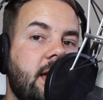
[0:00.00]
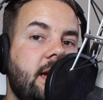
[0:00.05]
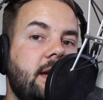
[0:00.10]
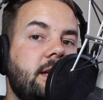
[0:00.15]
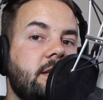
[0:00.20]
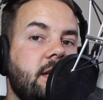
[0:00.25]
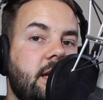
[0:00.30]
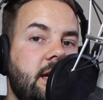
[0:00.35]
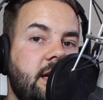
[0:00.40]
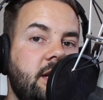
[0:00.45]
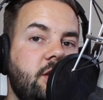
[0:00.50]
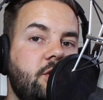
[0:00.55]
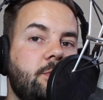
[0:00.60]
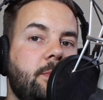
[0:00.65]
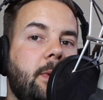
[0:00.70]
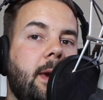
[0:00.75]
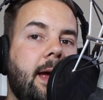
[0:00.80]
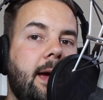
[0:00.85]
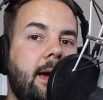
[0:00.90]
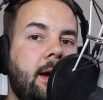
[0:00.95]
is
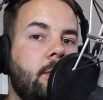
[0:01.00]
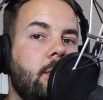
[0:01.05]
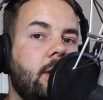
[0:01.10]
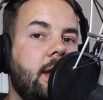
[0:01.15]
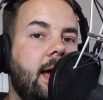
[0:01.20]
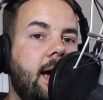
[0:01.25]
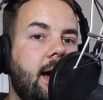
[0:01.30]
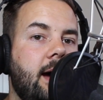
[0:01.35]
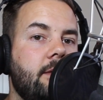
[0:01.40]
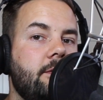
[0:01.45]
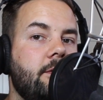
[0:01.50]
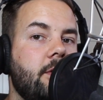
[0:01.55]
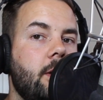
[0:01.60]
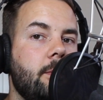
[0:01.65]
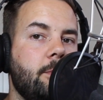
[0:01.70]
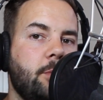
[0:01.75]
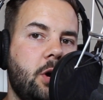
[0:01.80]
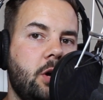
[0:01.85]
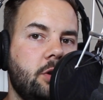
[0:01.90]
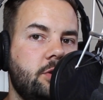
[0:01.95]
each player will have
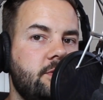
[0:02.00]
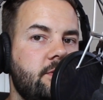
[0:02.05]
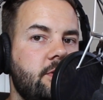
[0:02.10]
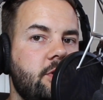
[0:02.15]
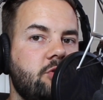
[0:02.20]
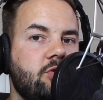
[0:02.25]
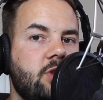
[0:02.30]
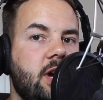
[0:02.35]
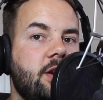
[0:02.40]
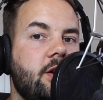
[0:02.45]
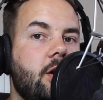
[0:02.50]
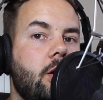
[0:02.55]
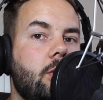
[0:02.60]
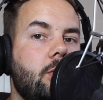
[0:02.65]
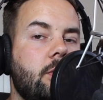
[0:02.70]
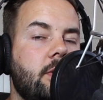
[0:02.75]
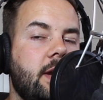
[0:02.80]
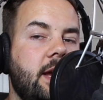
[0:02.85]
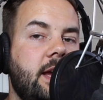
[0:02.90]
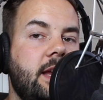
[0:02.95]
a part of the
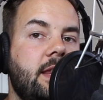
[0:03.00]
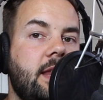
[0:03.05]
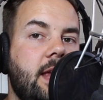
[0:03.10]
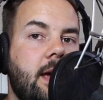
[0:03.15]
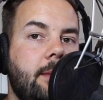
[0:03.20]
Dreadhold in